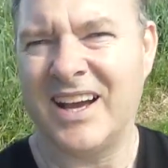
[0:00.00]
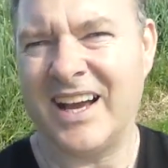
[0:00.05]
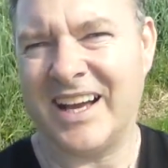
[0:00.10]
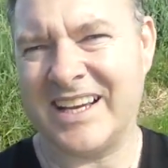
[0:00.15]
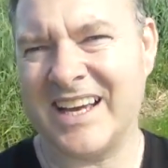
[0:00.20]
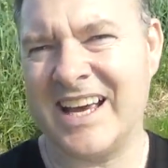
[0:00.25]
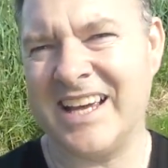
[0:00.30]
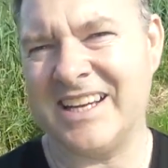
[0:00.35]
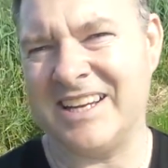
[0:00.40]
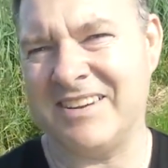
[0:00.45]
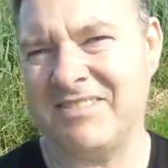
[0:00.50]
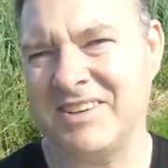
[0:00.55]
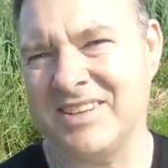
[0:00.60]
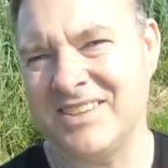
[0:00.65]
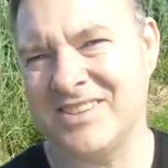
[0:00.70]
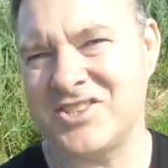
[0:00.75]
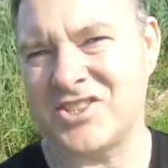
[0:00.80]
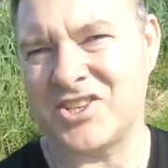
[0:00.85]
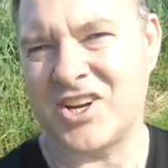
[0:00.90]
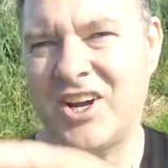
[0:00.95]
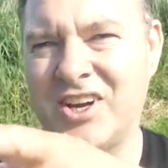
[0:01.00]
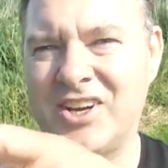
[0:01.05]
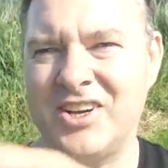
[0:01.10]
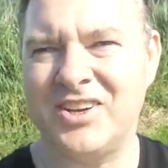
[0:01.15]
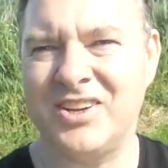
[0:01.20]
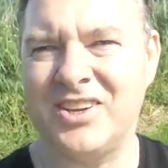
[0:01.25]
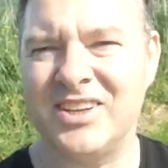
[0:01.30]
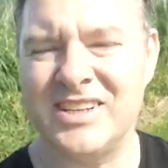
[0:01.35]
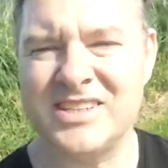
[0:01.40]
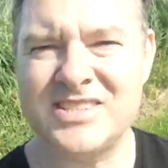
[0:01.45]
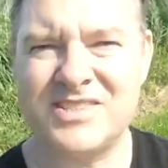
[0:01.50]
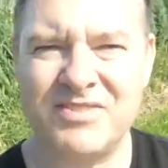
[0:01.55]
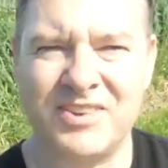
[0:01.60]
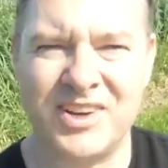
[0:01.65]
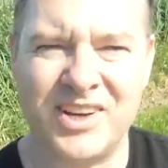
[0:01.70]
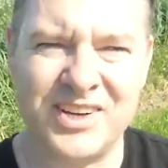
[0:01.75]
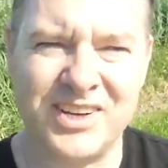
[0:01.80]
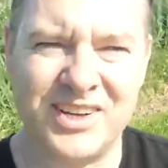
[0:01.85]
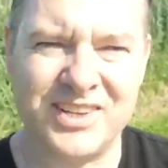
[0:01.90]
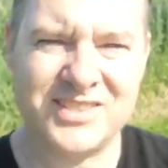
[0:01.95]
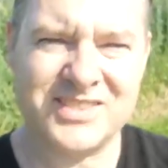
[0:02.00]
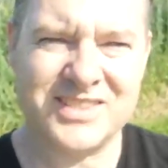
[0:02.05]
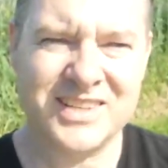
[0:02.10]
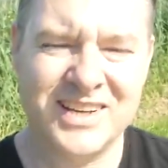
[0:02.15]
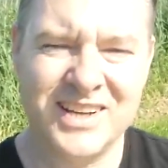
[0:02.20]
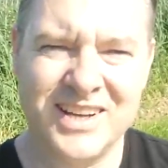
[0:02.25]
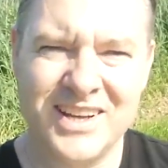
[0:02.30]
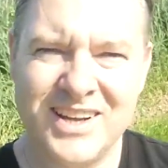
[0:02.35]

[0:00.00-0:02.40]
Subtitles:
I can't even show you these photos